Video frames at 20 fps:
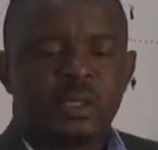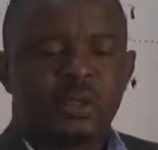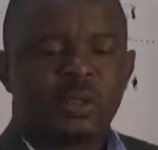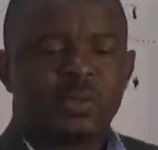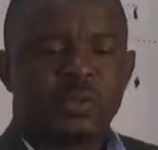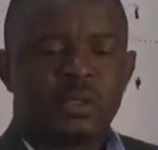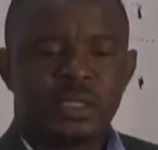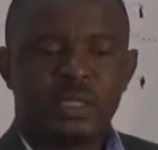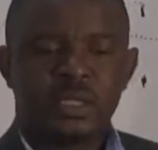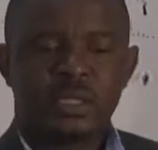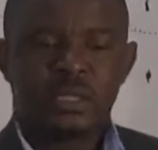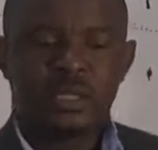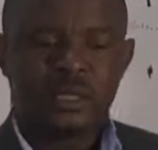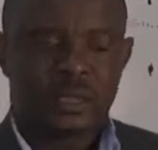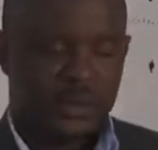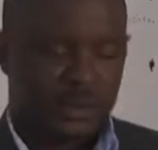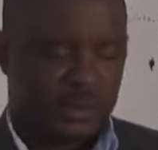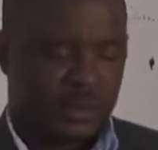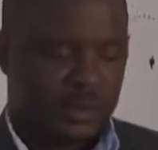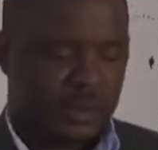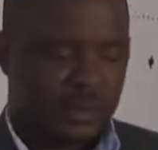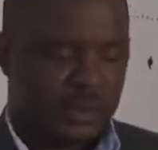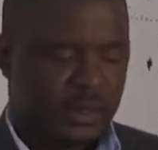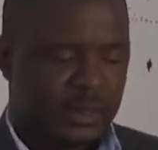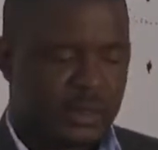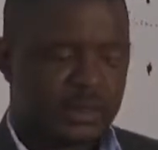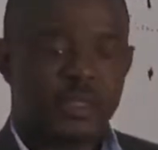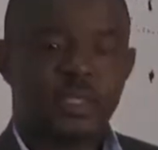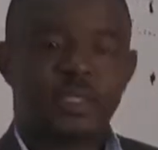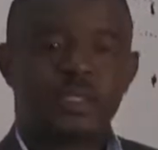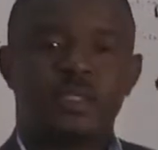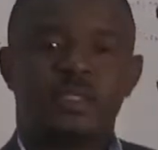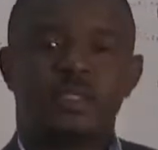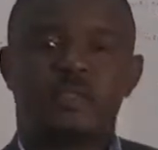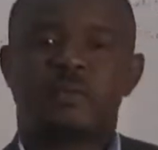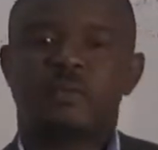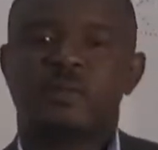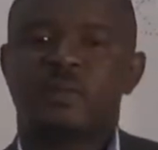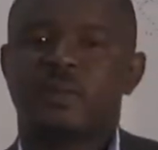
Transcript: Rhodesians at this stage